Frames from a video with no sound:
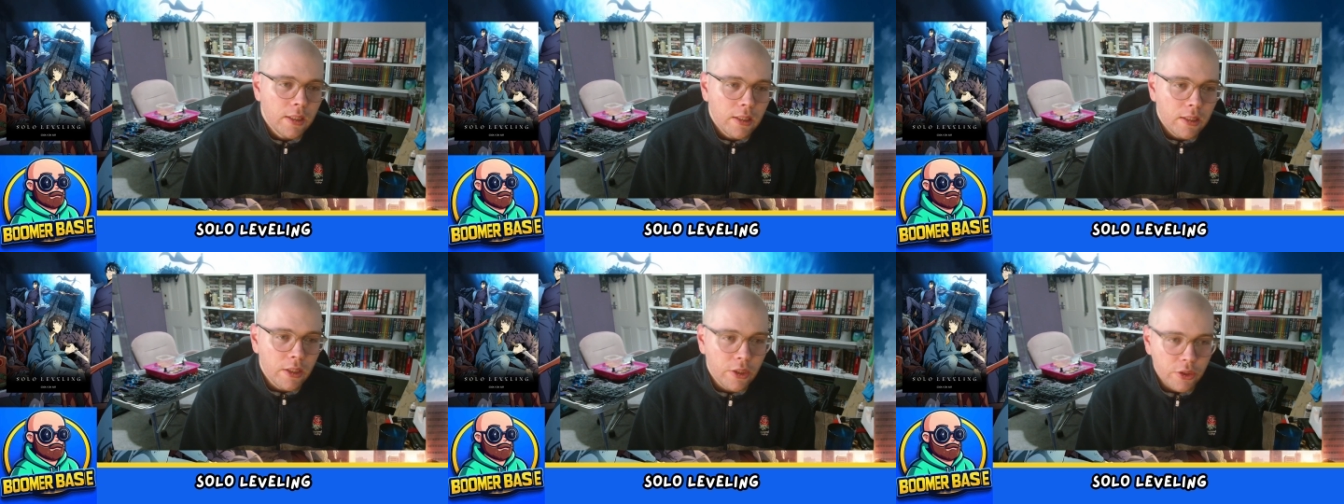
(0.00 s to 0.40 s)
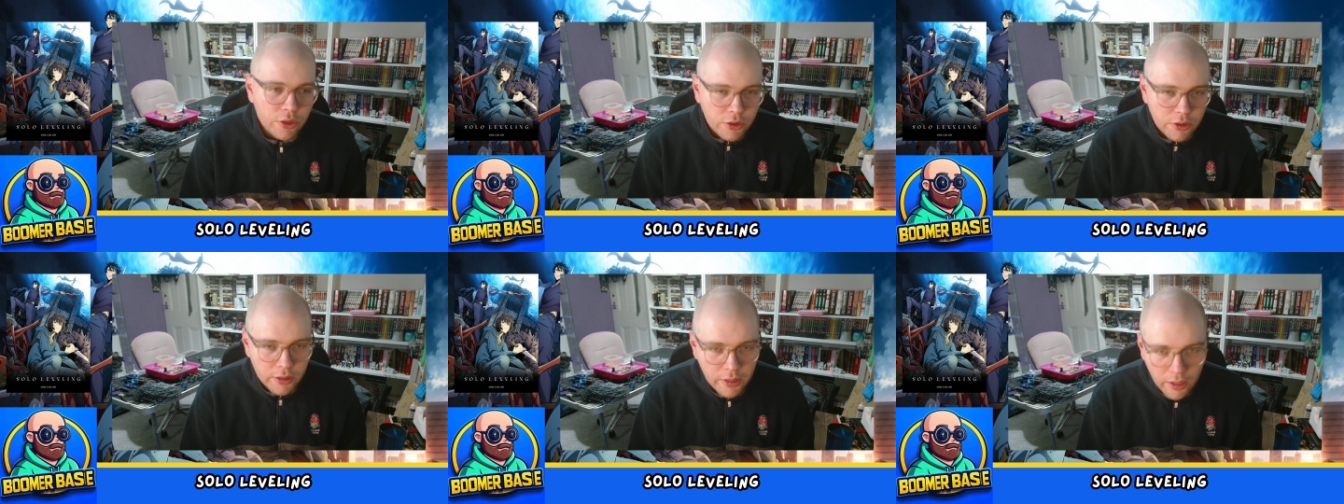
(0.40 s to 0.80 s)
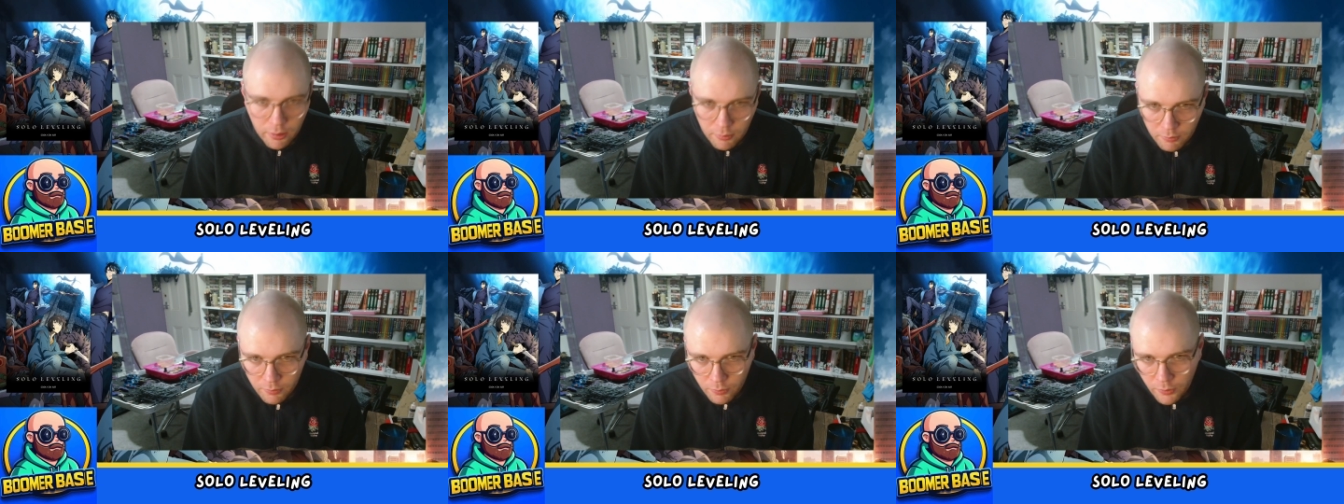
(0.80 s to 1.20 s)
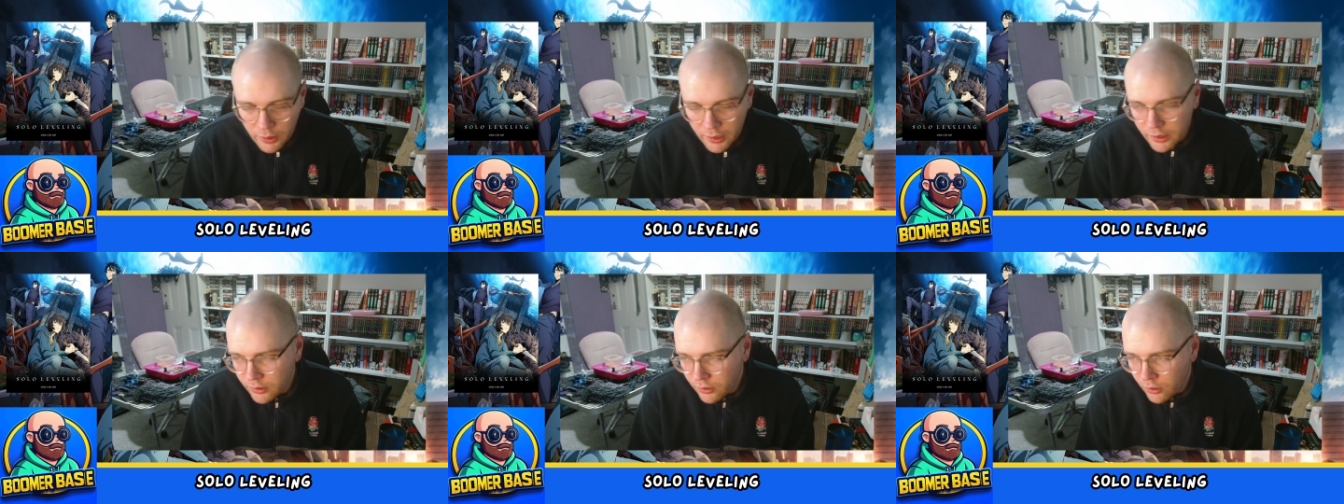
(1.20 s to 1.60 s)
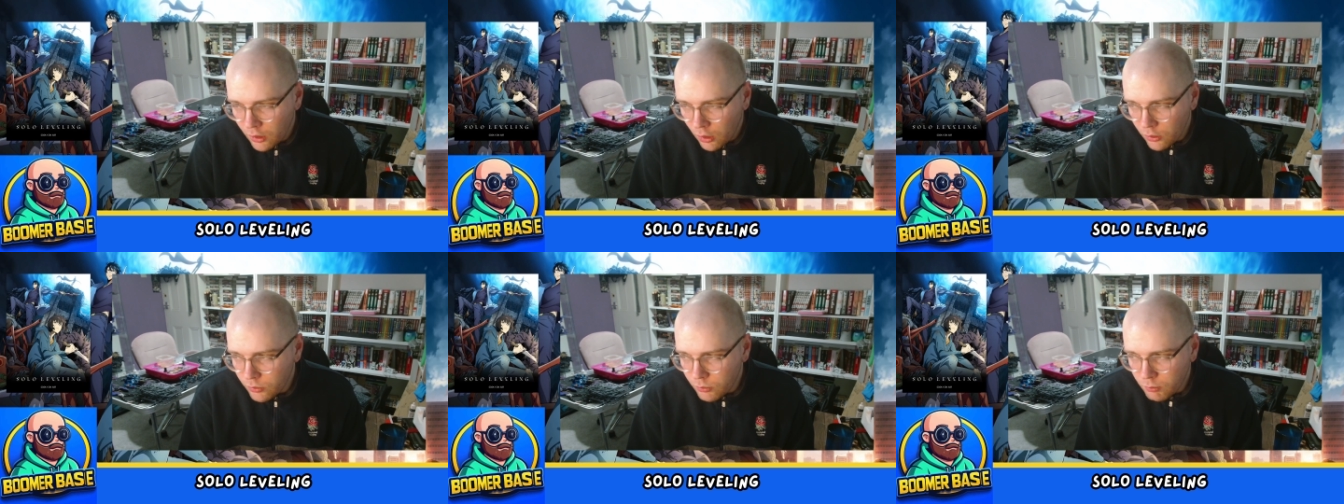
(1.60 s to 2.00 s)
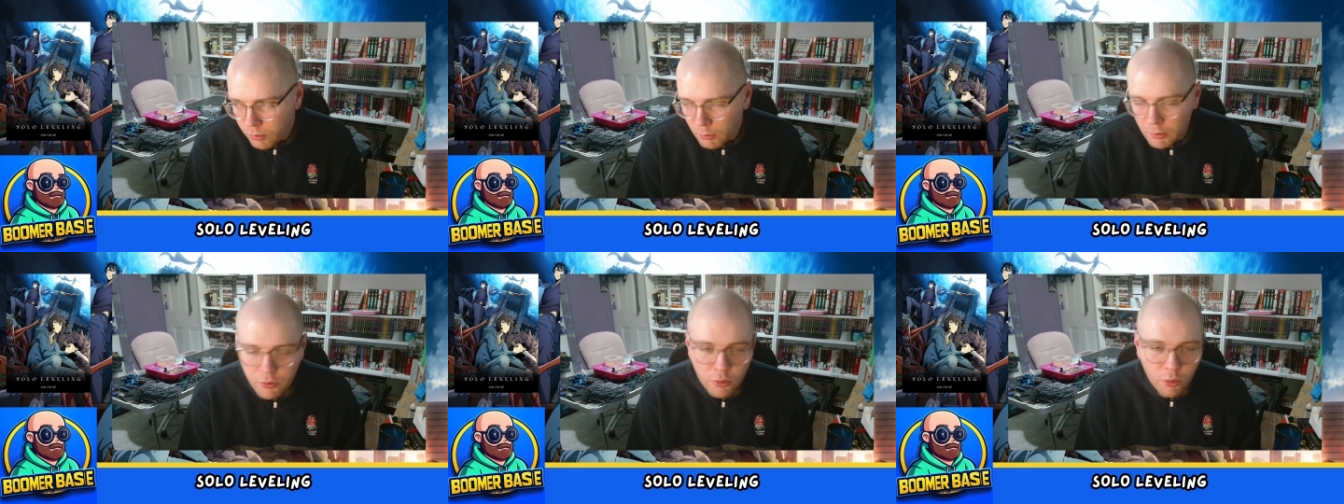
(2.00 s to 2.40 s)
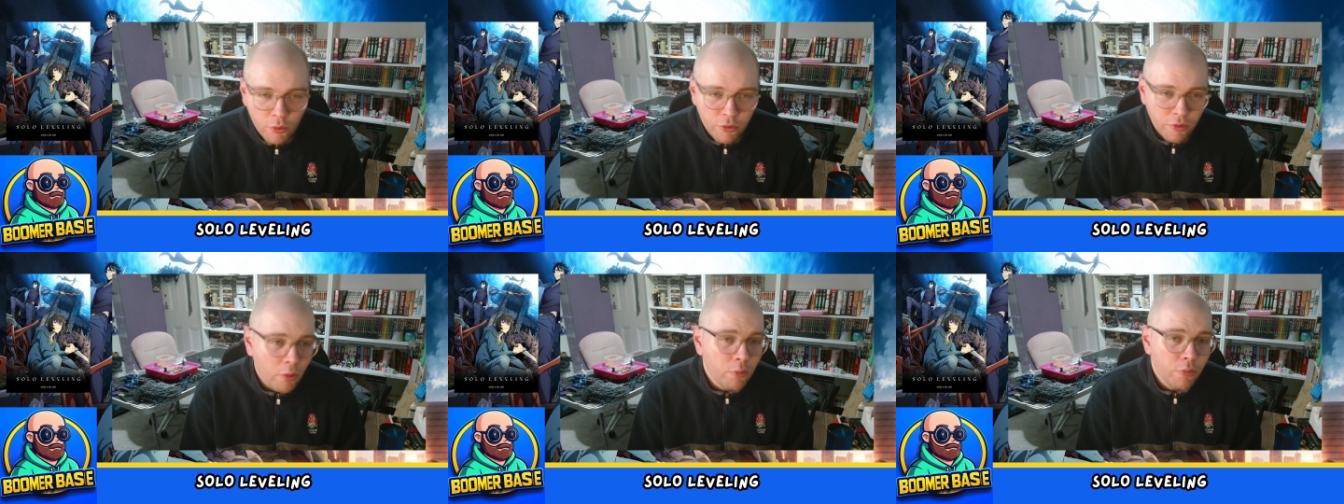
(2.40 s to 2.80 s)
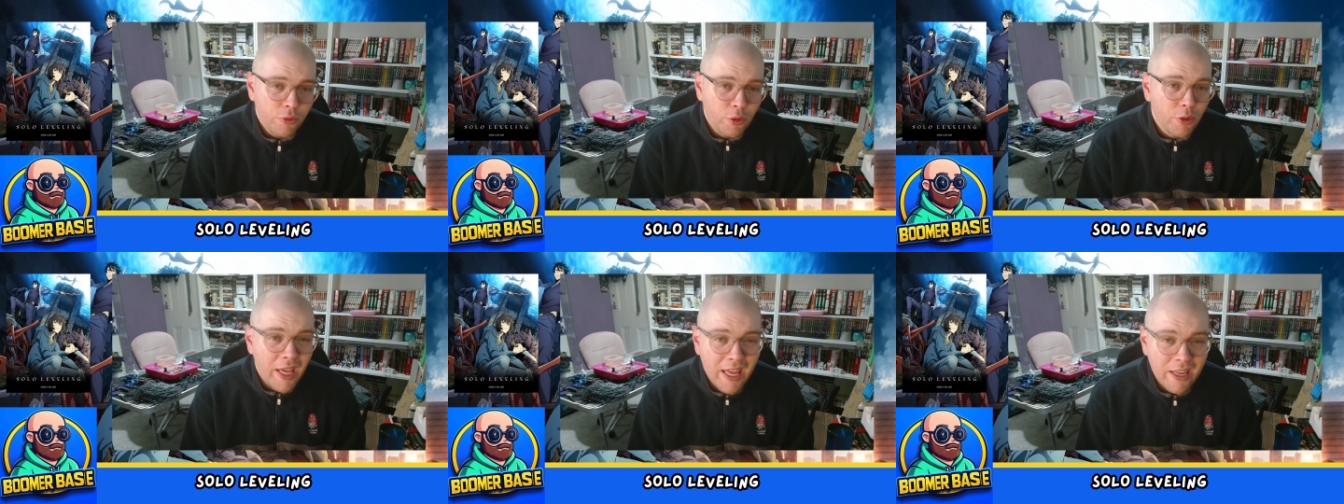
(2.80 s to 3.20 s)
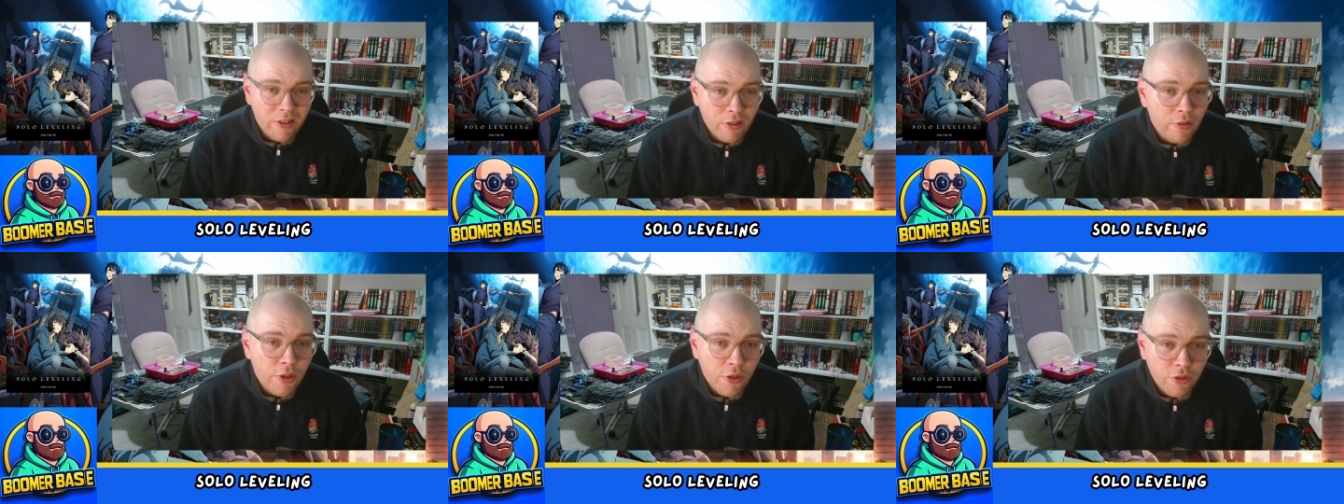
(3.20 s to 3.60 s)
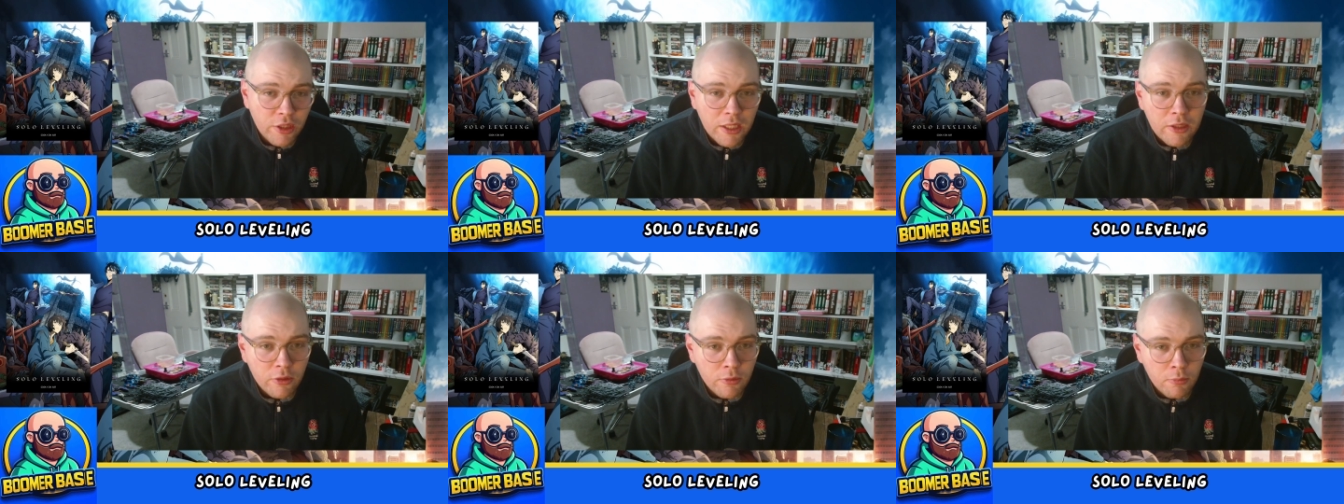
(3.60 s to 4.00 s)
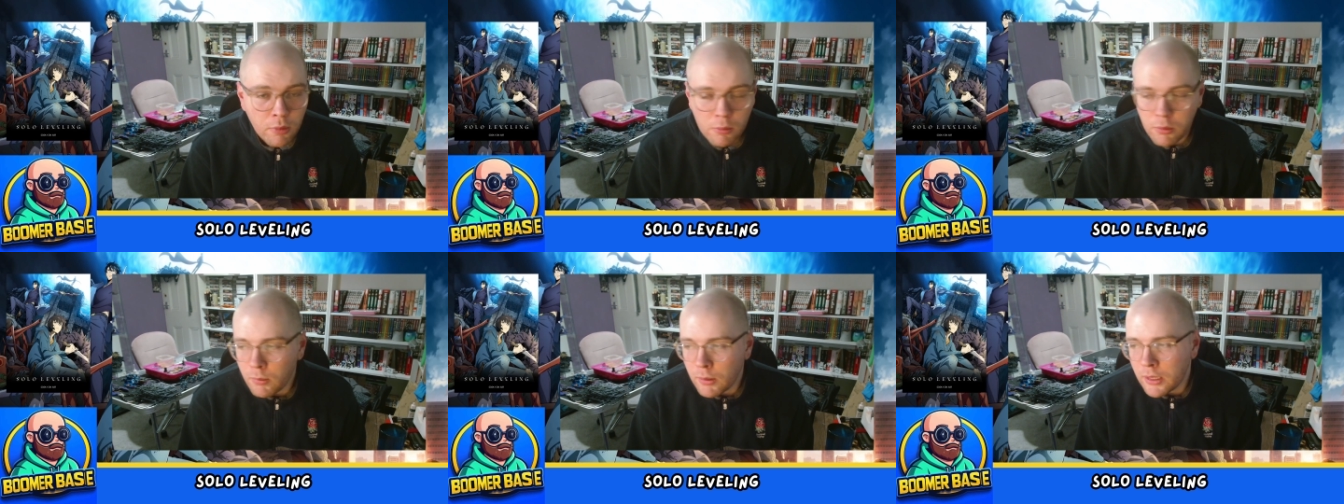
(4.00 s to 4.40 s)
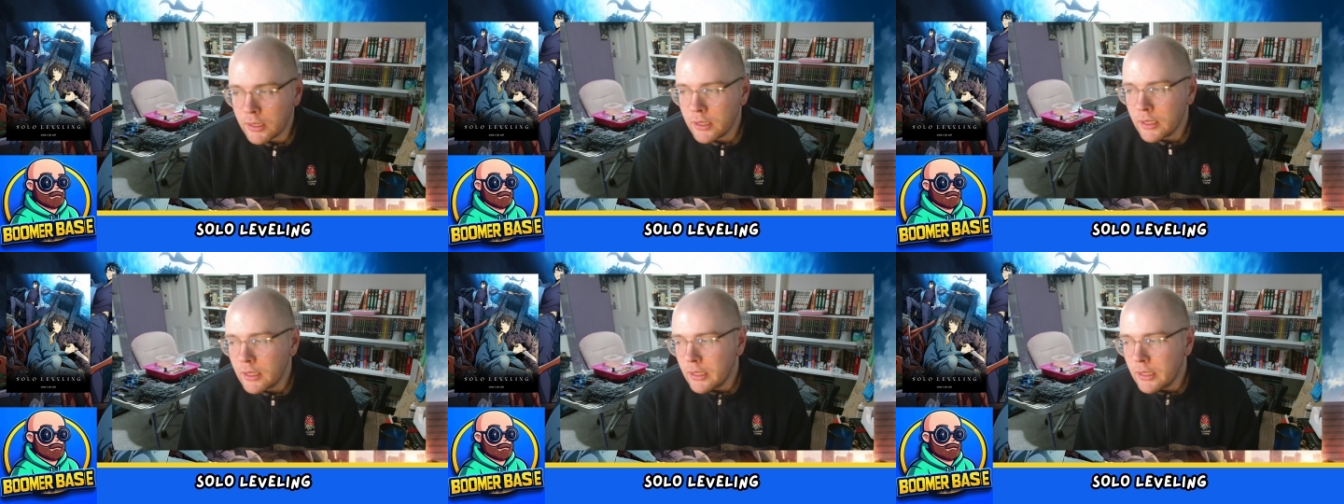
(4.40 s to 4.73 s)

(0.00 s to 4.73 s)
that's to come in, not probably towards the, or to the end of the season, probably.